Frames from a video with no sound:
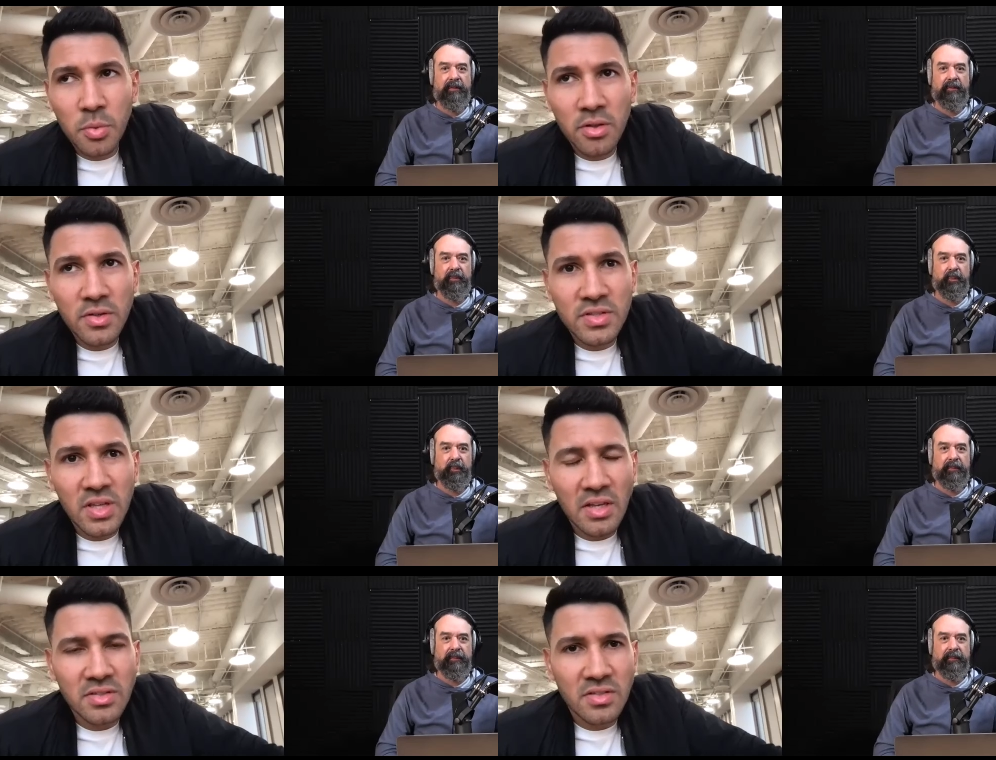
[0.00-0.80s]
Speaker 1: one of those
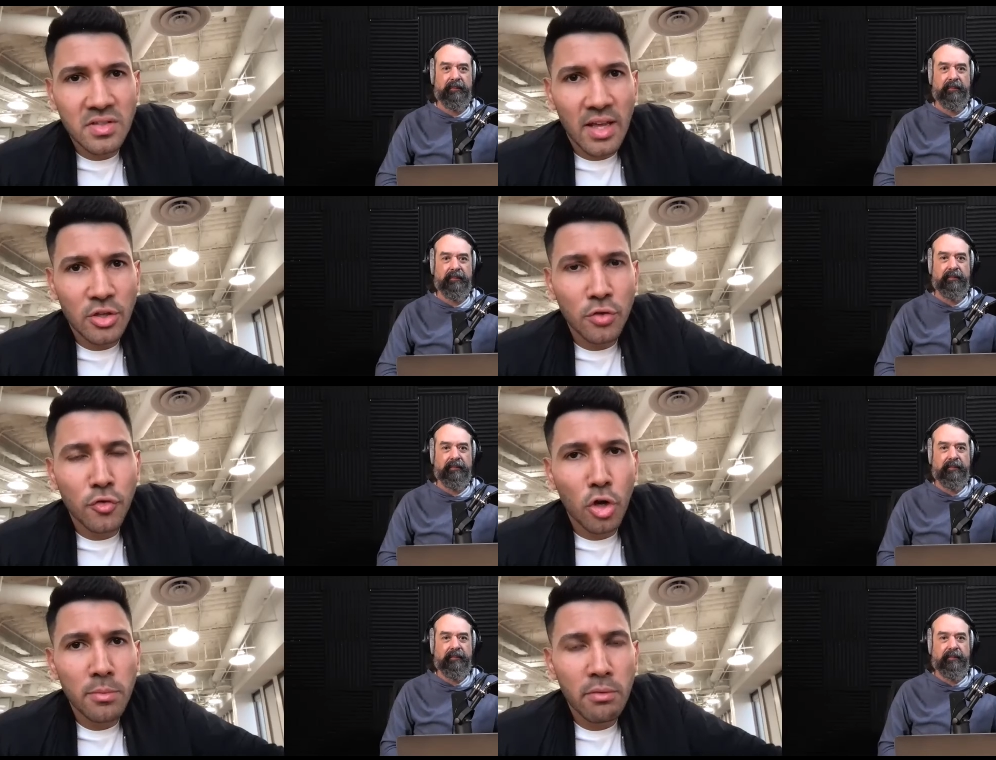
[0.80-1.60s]
things. It's like you've
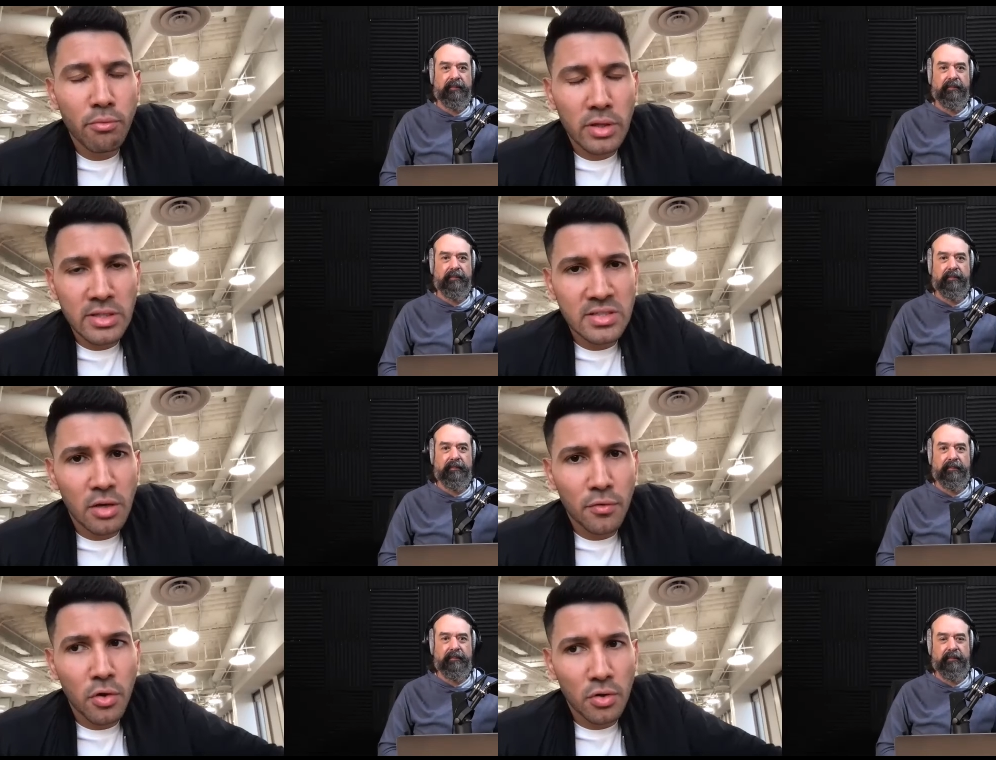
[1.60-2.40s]
got to be really
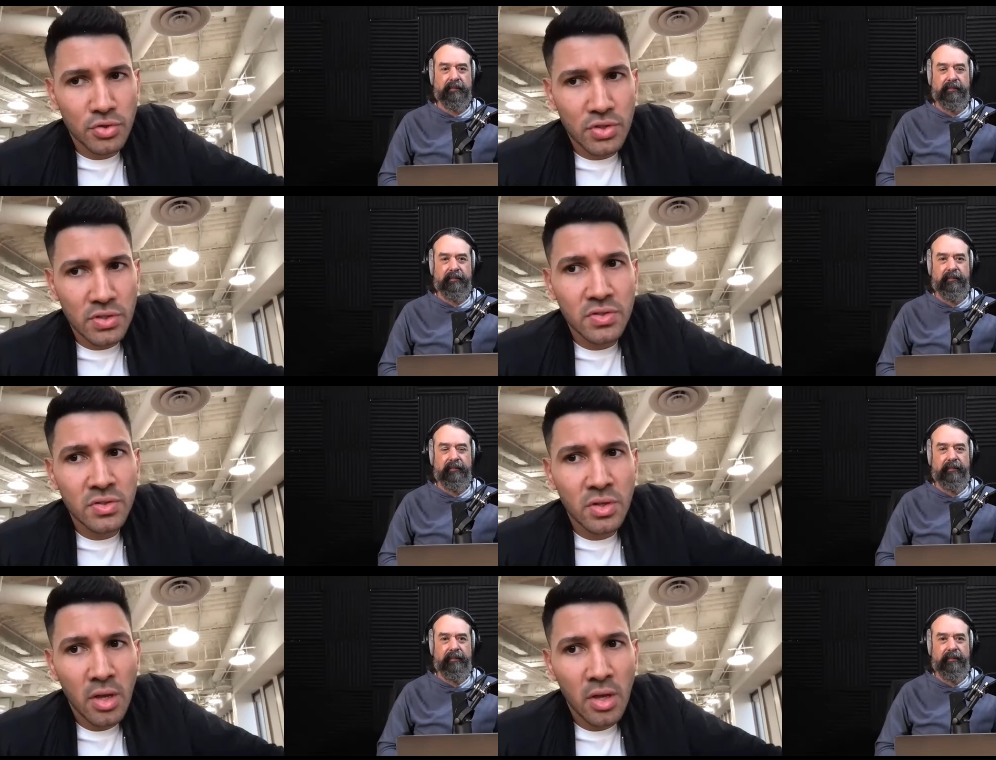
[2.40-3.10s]
self conscious.